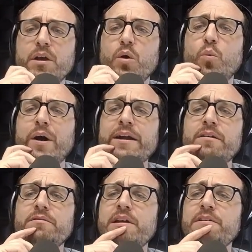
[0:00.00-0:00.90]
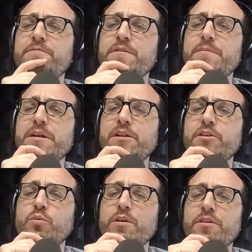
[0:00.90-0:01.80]
Why aren't they
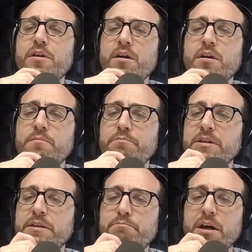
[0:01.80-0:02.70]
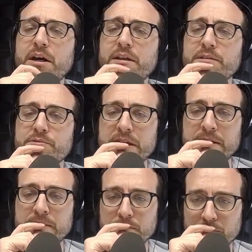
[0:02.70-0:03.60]
familiar with company policy?